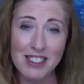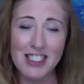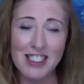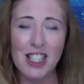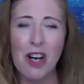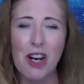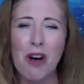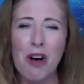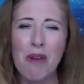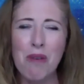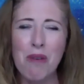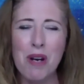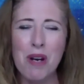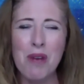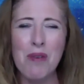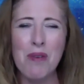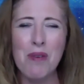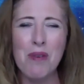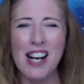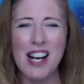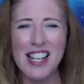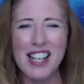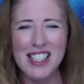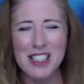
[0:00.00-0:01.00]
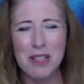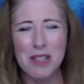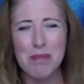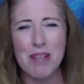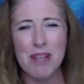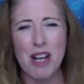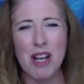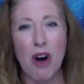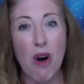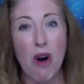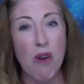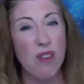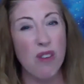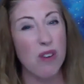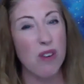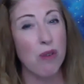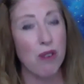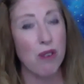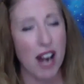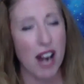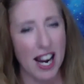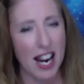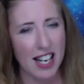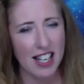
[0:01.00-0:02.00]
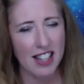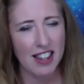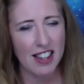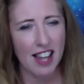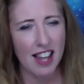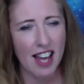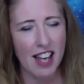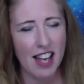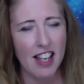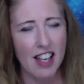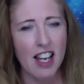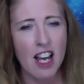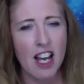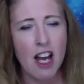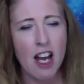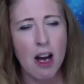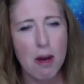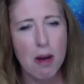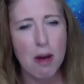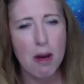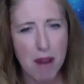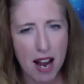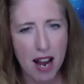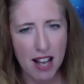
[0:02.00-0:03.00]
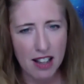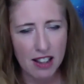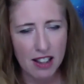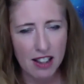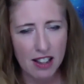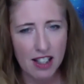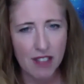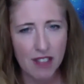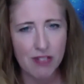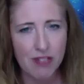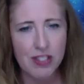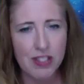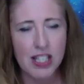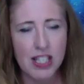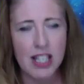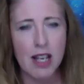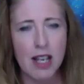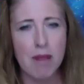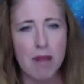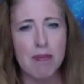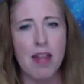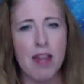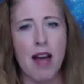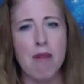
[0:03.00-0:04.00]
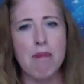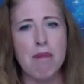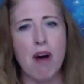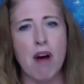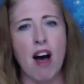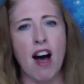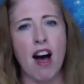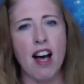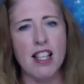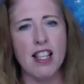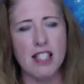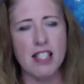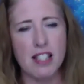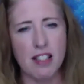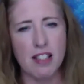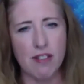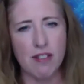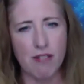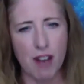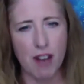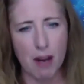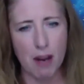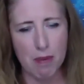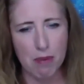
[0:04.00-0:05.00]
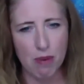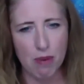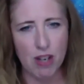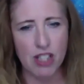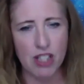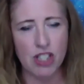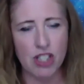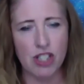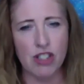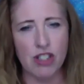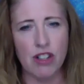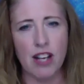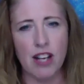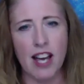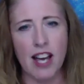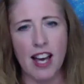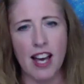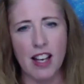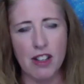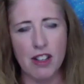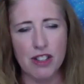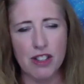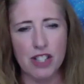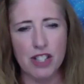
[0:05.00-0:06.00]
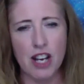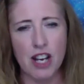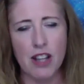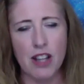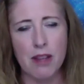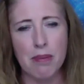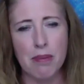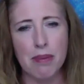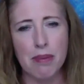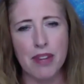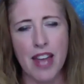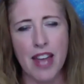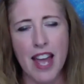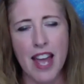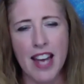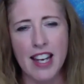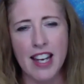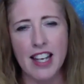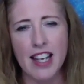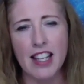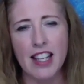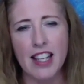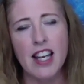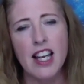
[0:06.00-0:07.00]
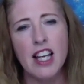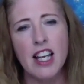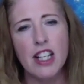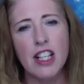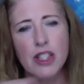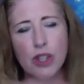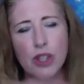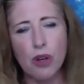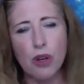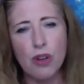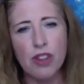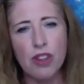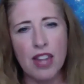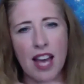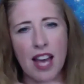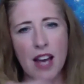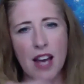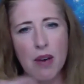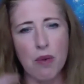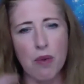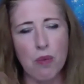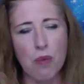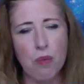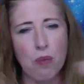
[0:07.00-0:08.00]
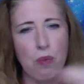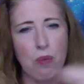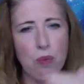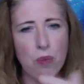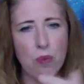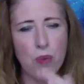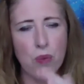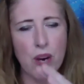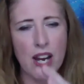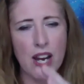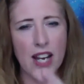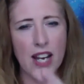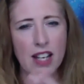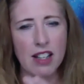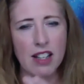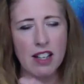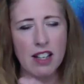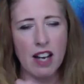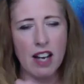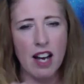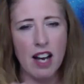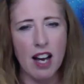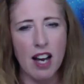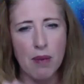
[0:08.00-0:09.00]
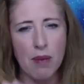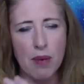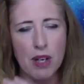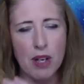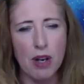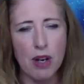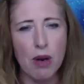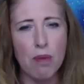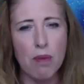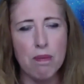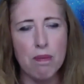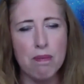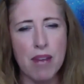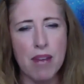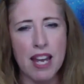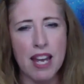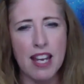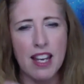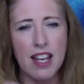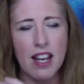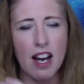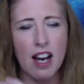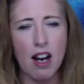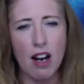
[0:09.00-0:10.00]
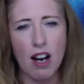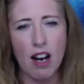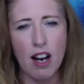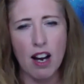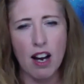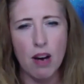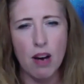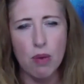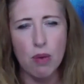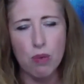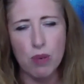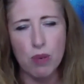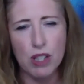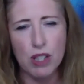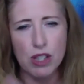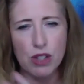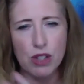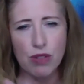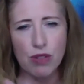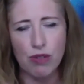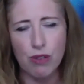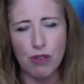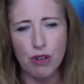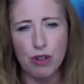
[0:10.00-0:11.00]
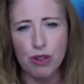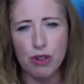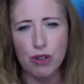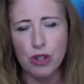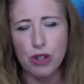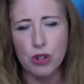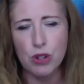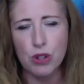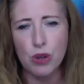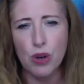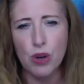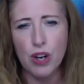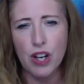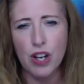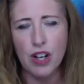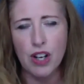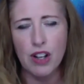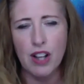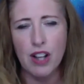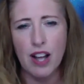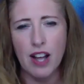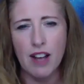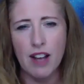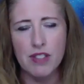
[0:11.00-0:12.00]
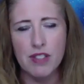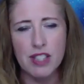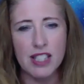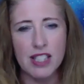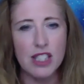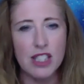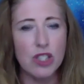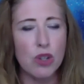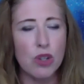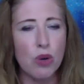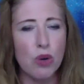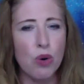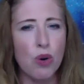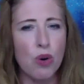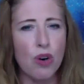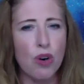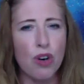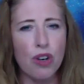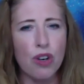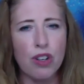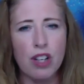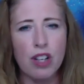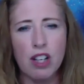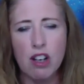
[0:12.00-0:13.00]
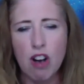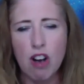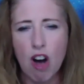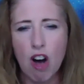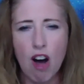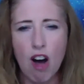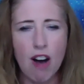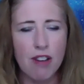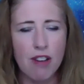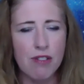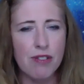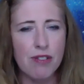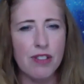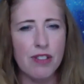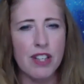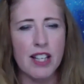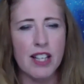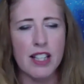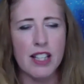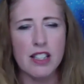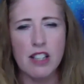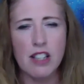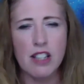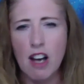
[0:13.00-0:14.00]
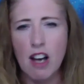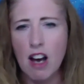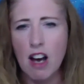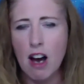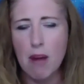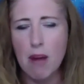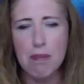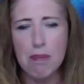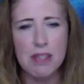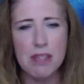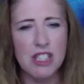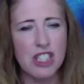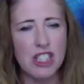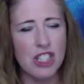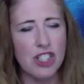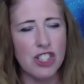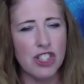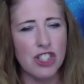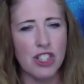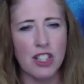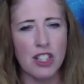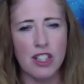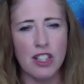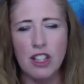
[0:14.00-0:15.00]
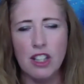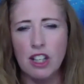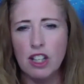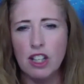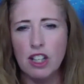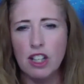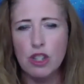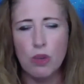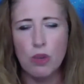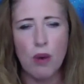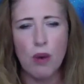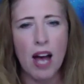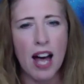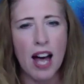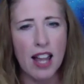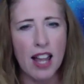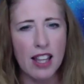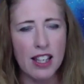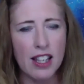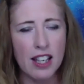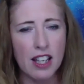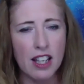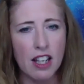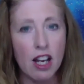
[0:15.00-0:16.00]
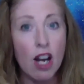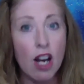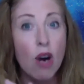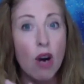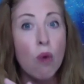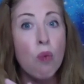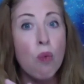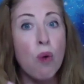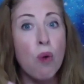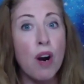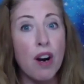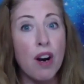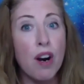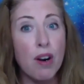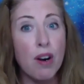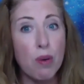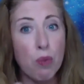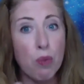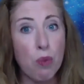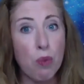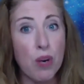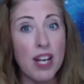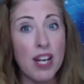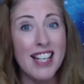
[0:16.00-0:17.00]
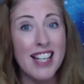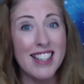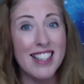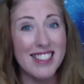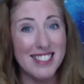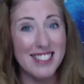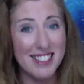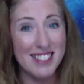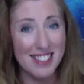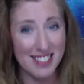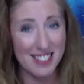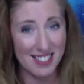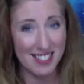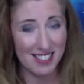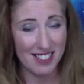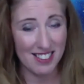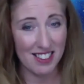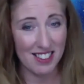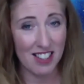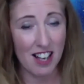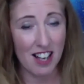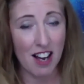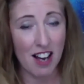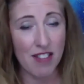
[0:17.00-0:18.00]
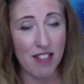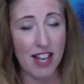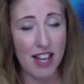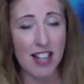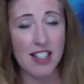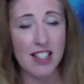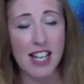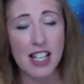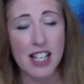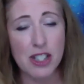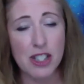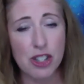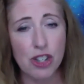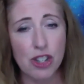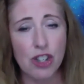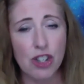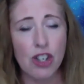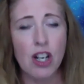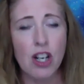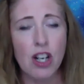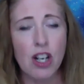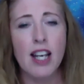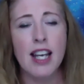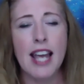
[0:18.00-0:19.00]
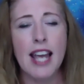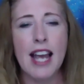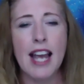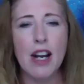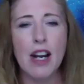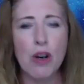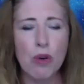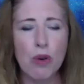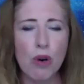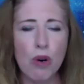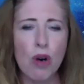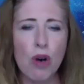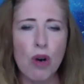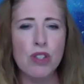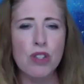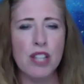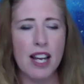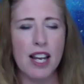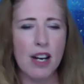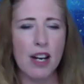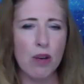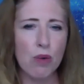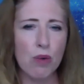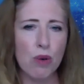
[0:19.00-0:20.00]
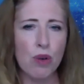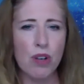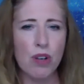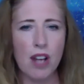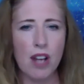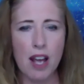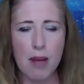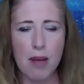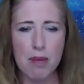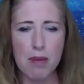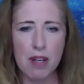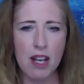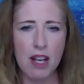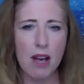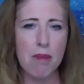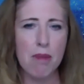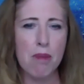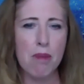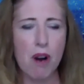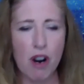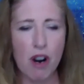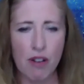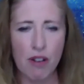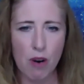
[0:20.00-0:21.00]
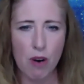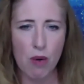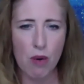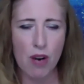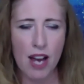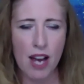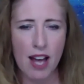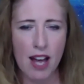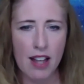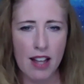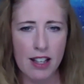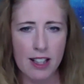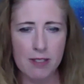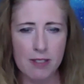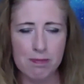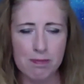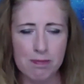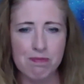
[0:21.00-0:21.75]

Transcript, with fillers: So we want to be overriding that by lifting up that positive vibrational energy on the planet so that when uh, we don't make a, a rich fertile soil of discord conflict opposition duality where weeds of that nature can grow, take root, and become part of our reality.